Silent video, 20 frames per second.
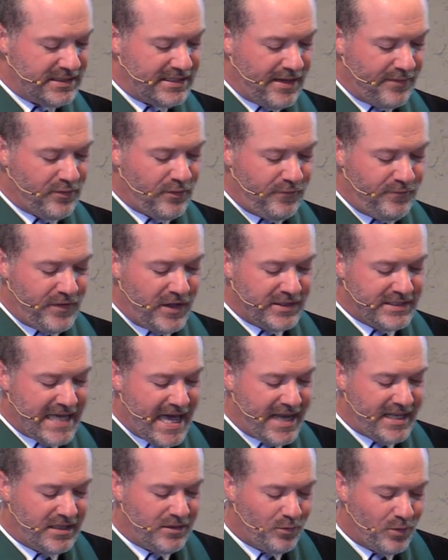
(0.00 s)
several felt
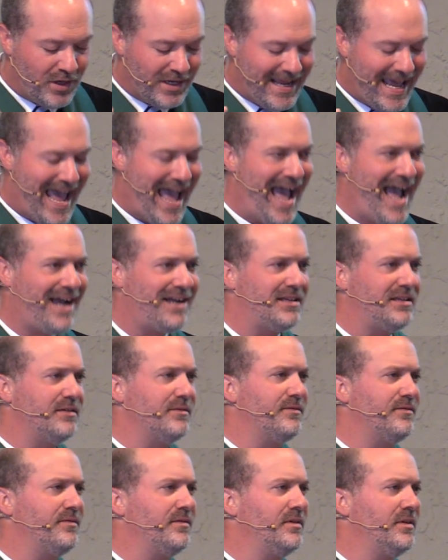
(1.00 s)
adding the word
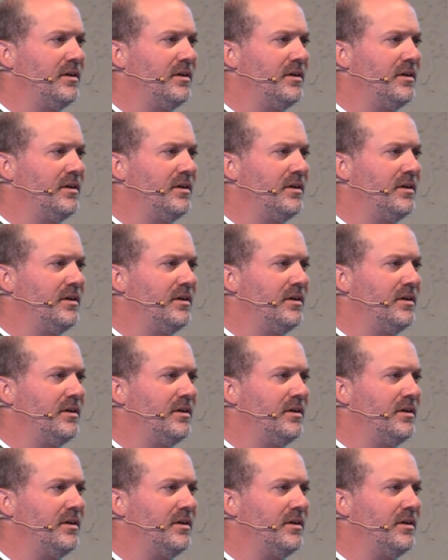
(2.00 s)
active